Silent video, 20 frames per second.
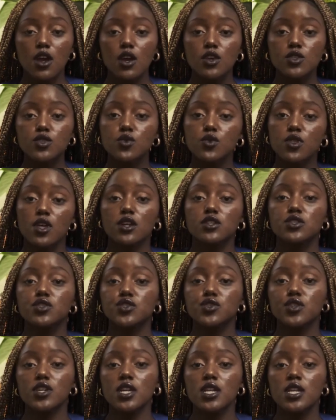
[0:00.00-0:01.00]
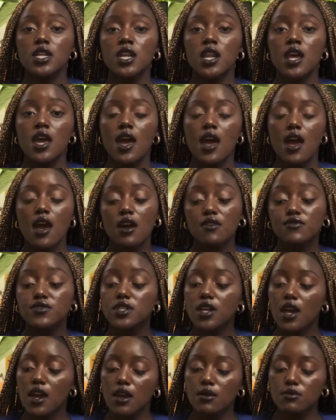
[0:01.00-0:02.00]
so that you can have
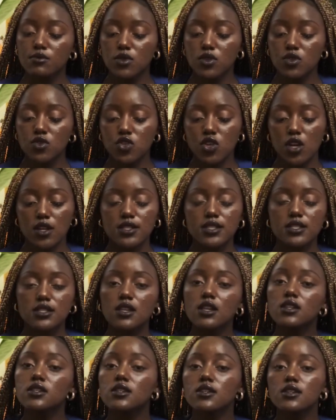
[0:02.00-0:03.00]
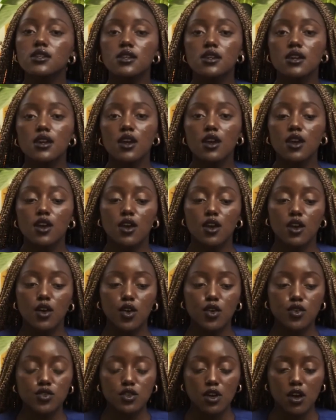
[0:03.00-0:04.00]
time to transcend it.
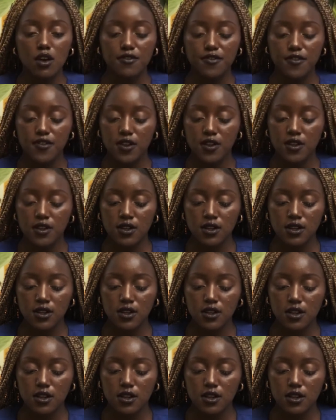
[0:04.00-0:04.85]
Because often